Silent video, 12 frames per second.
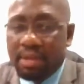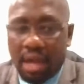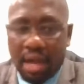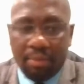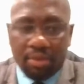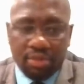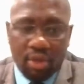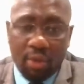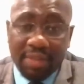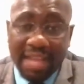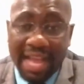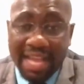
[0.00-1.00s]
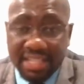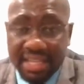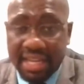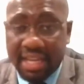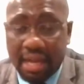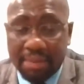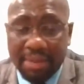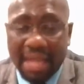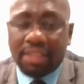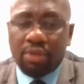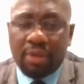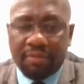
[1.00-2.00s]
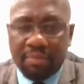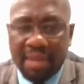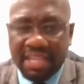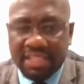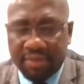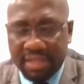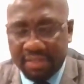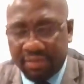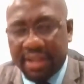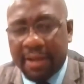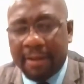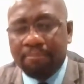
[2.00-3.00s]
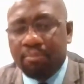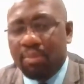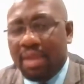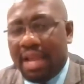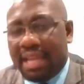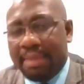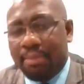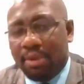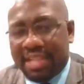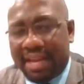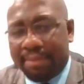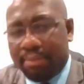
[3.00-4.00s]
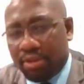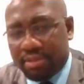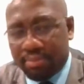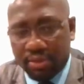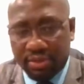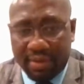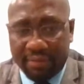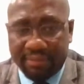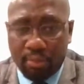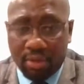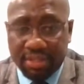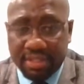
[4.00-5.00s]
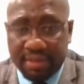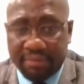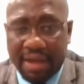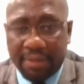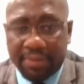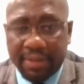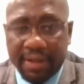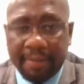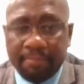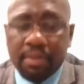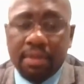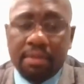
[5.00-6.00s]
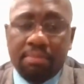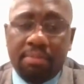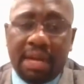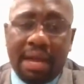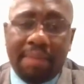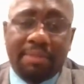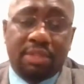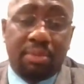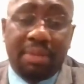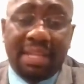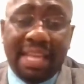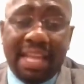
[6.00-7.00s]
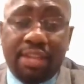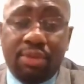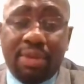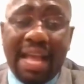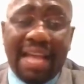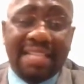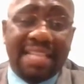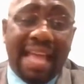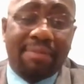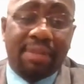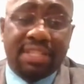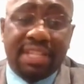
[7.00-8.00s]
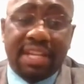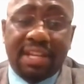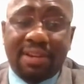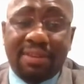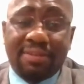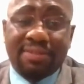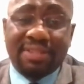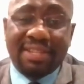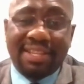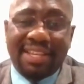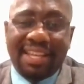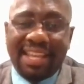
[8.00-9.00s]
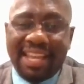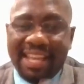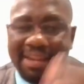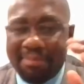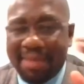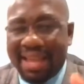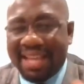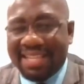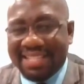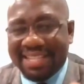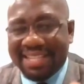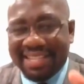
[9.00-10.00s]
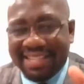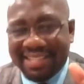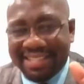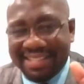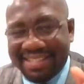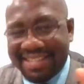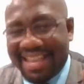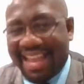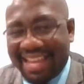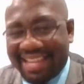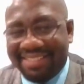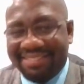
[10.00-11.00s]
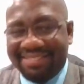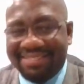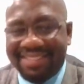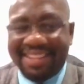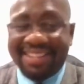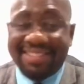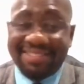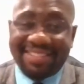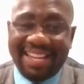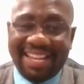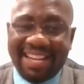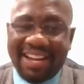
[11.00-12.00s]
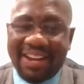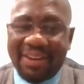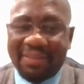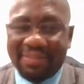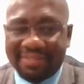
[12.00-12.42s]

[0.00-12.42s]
So hope you guys again got a little information for this video. I keep on trying to post more stuff out there. But until we meet again, you guys have yourselves an amazing day. Take care.